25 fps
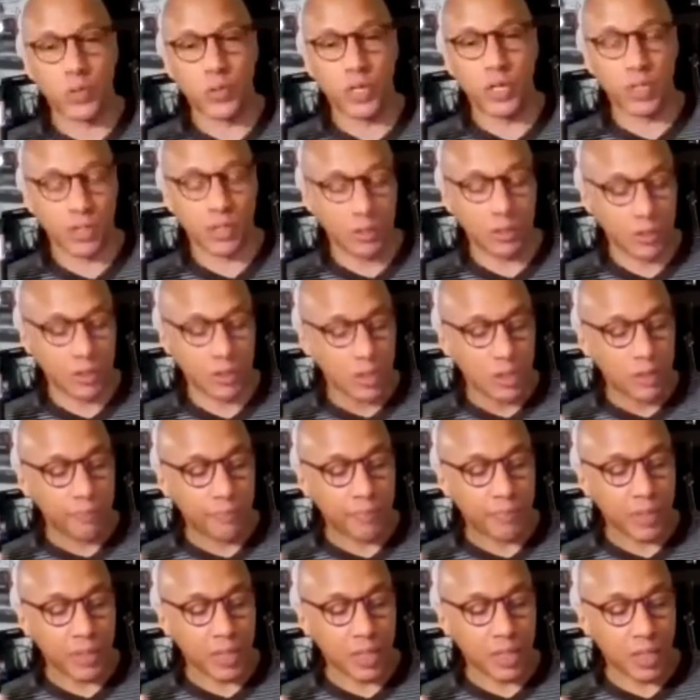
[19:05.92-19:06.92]
as well.
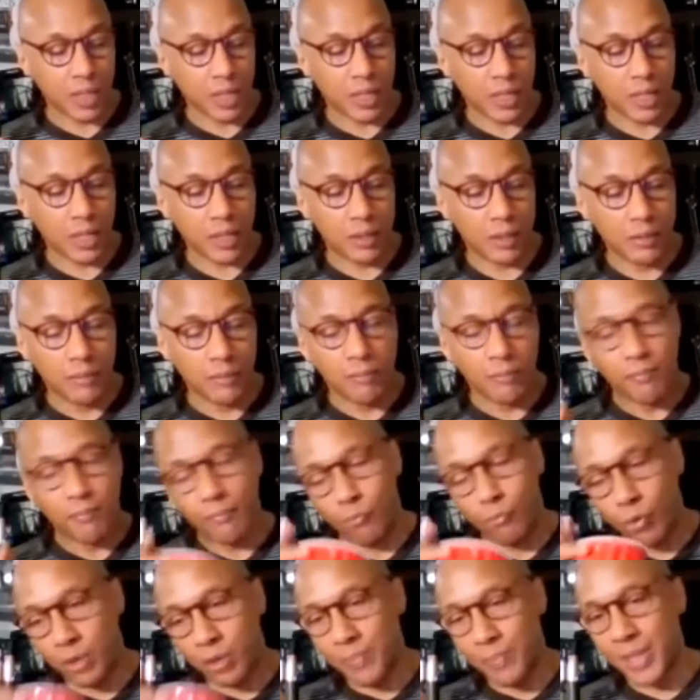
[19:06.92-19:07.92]
But
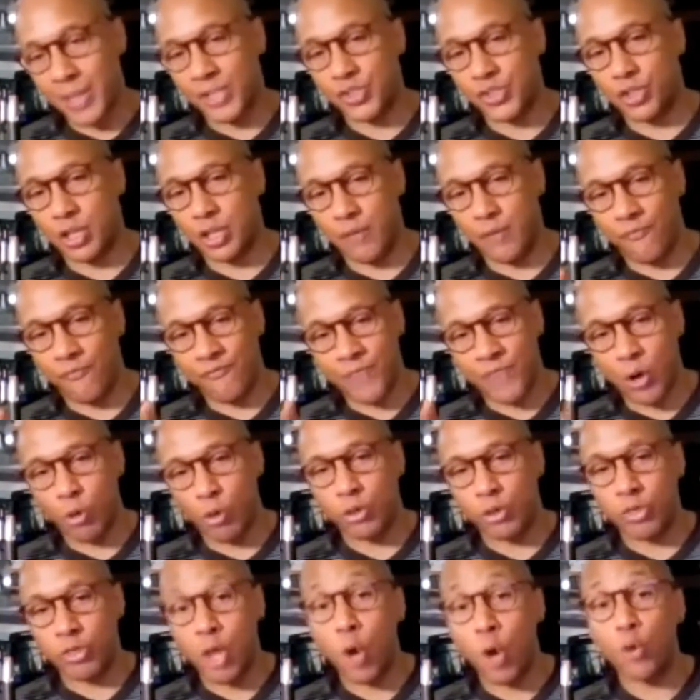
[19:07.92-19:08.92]
want to make sure that
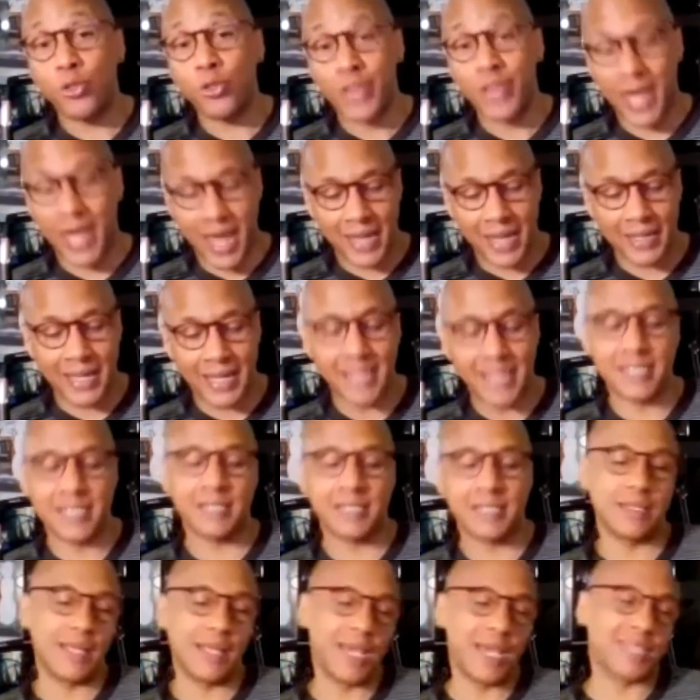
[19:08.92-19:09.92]
folks know that.
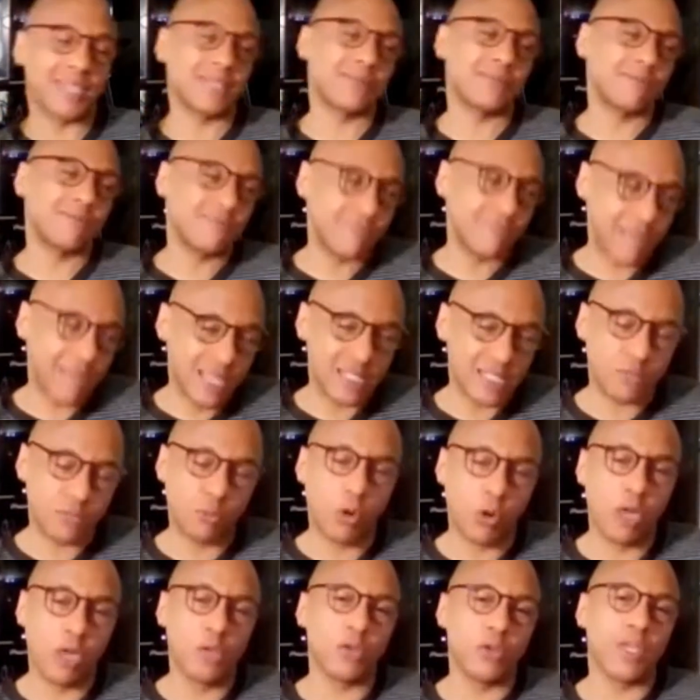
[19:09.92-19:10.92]
That's
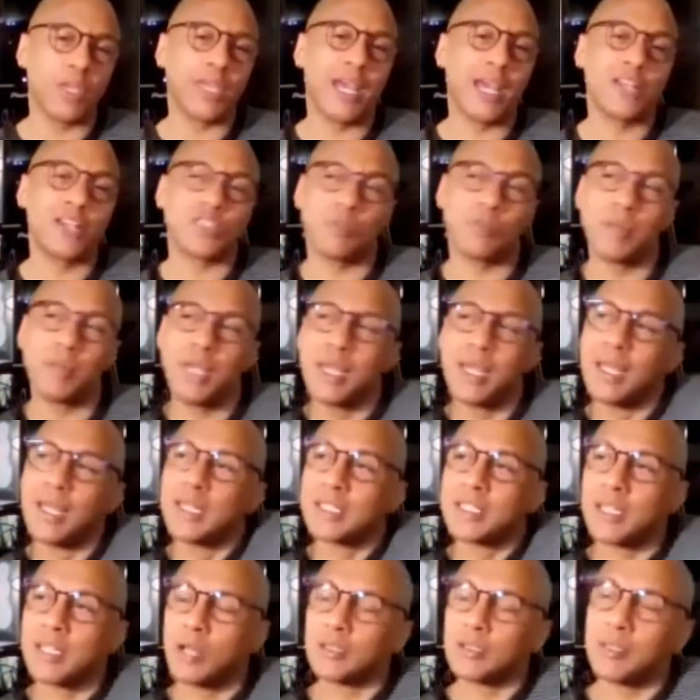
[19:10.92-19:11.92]
where you can catch them.
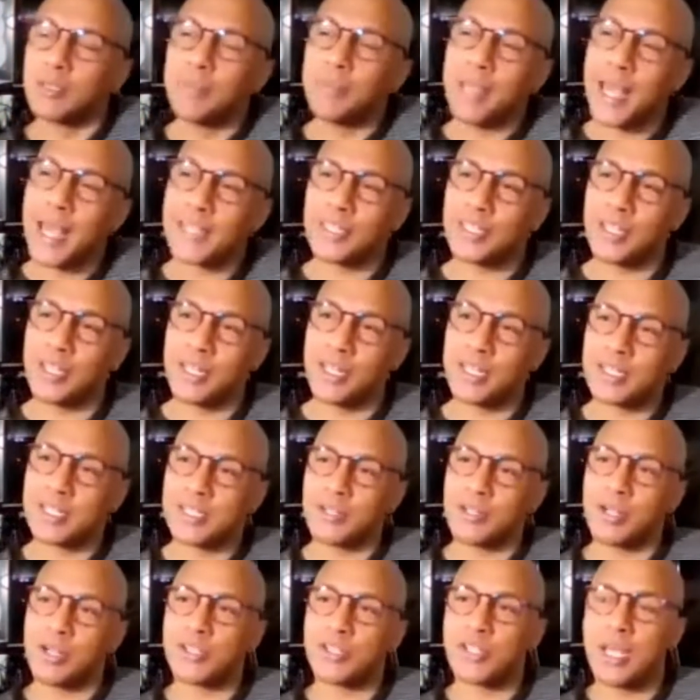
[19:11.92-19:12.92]
So let me ask you
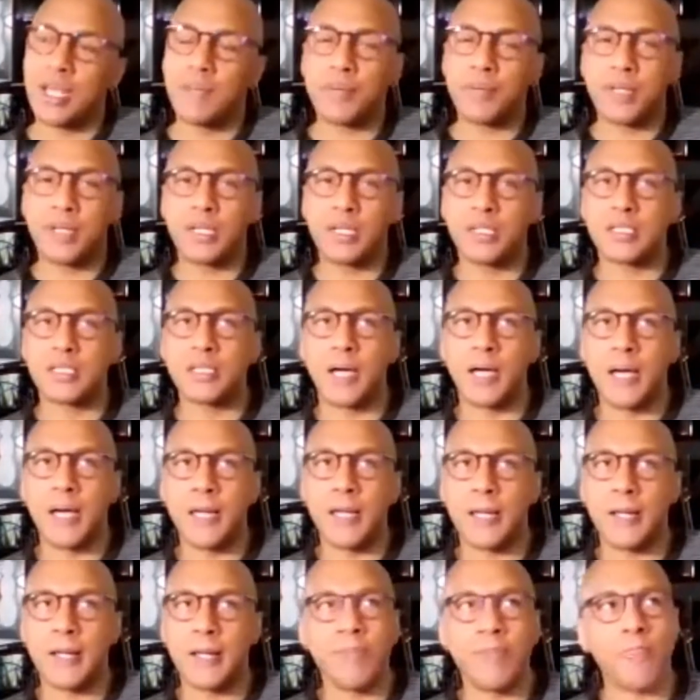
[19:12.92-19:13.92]
this, RJ, because
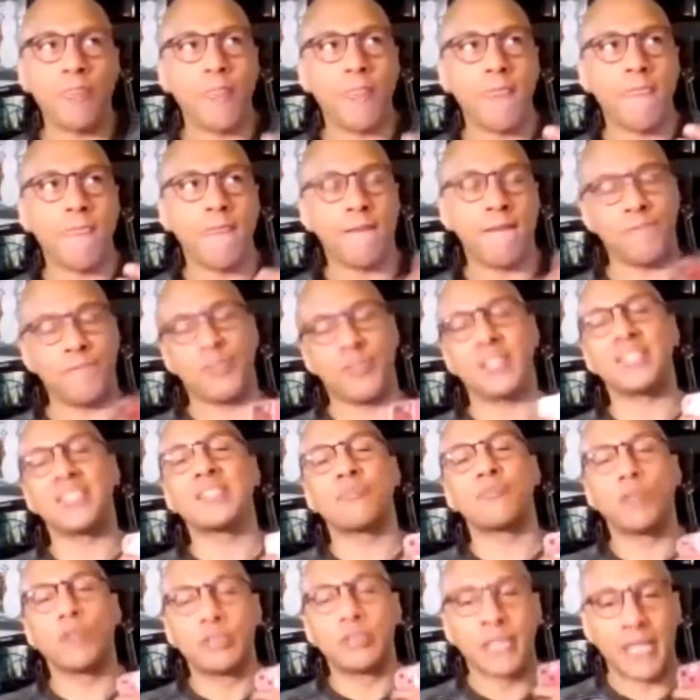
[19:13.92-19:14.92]
like this
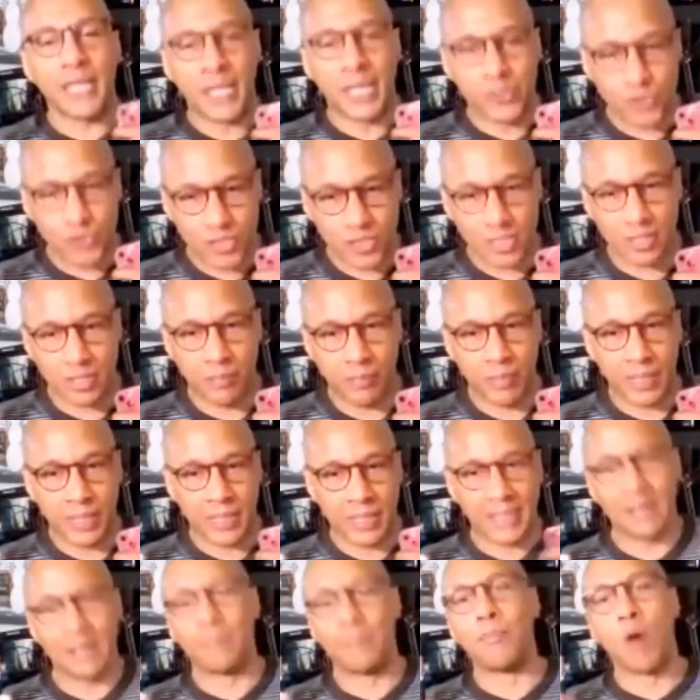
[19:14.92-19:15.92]
is really interesting to
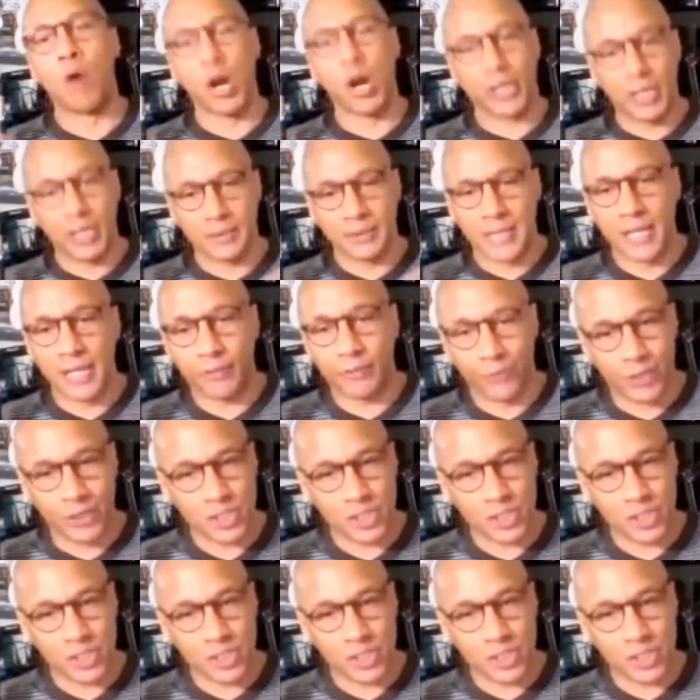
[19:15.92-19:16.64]
me in a market like